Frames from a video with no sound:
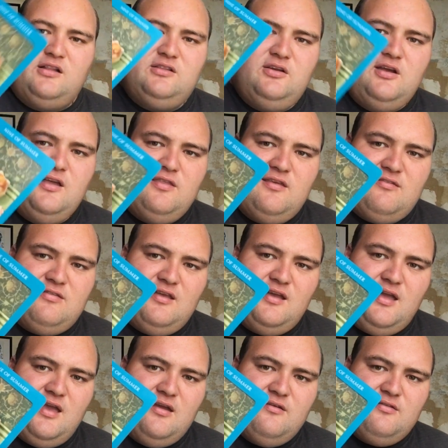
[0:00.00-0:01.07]
Look at this, the
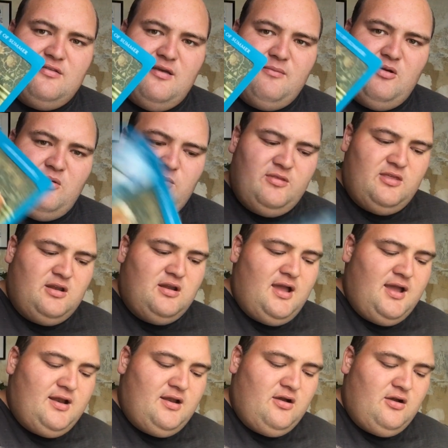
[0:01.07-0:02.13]
King of Summer with the
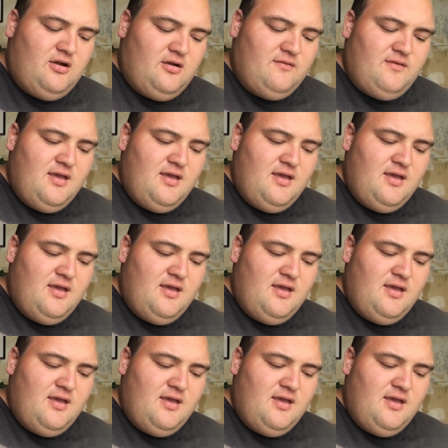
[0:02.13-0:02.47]
Nine of